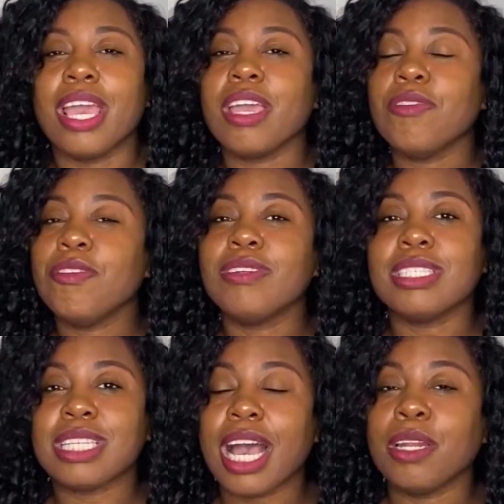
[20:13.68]
If you
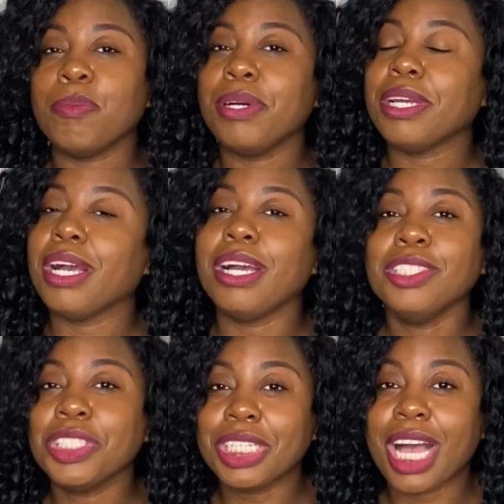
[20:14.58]
decide to put
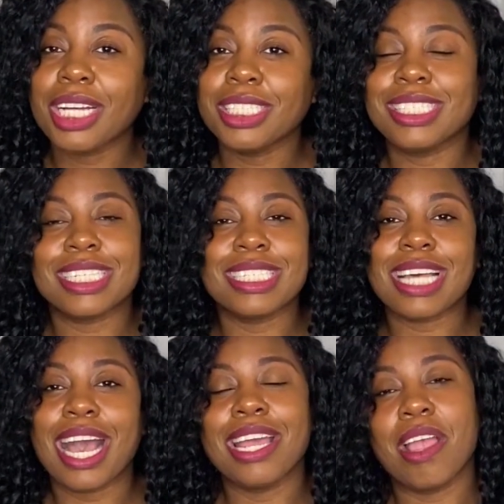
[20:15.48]
$100
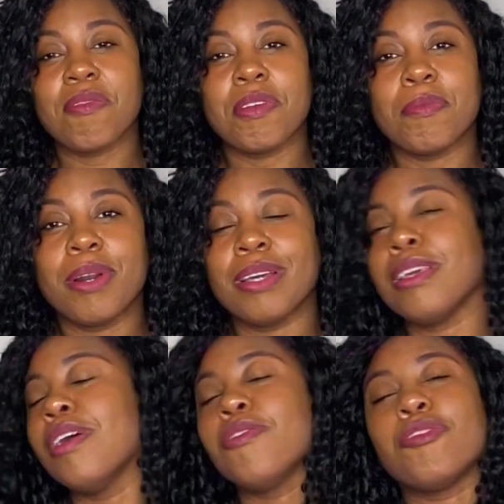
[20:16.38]
aside every month
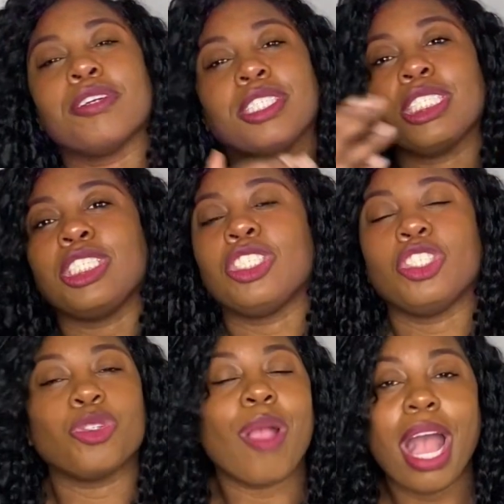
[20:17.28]
for
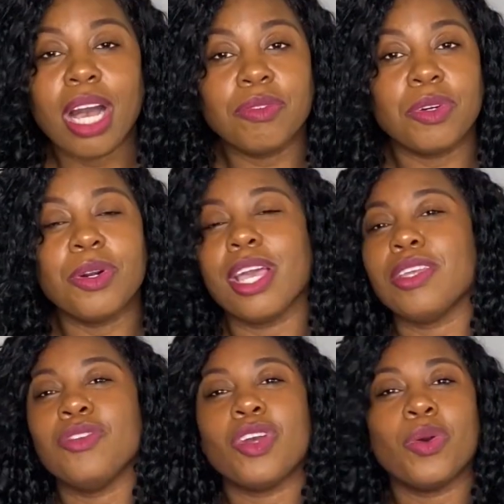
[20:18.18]
just travel
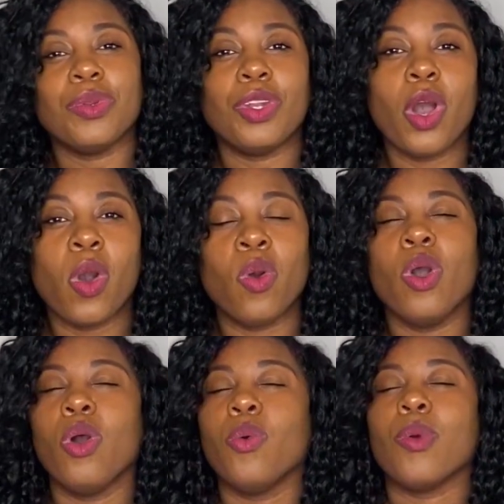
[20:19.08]
and you don't
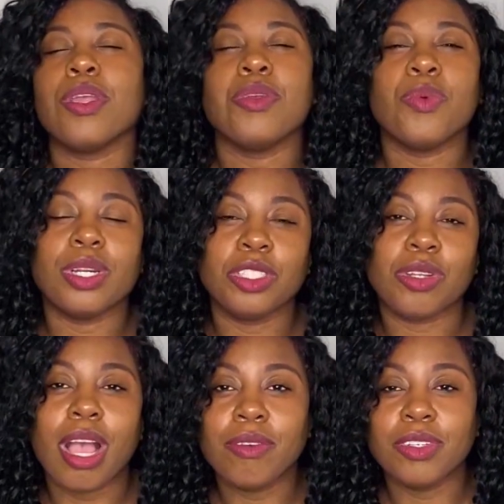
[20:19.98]
know where you want to
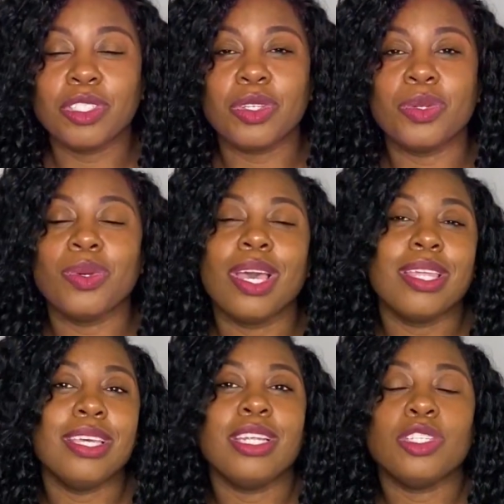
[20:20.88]
travel to,
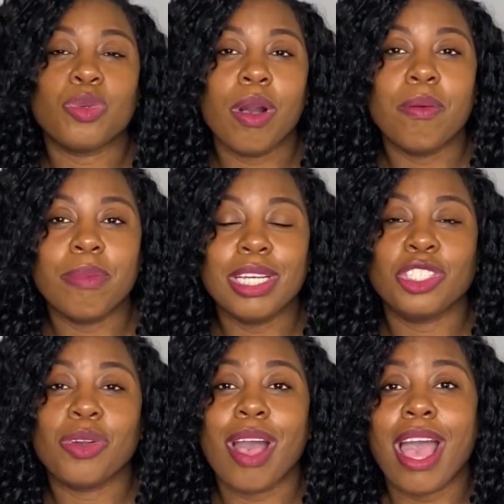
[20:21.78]
then in 12
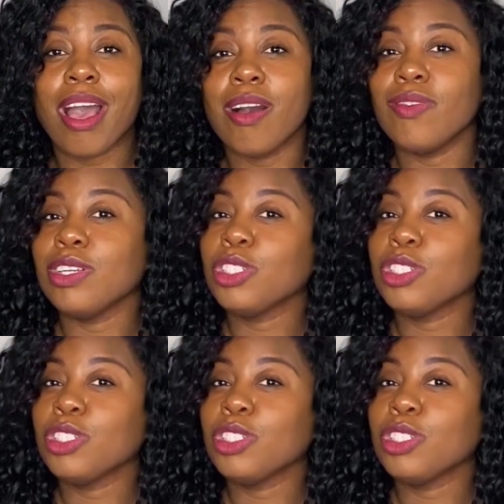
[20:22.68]
months, you'll have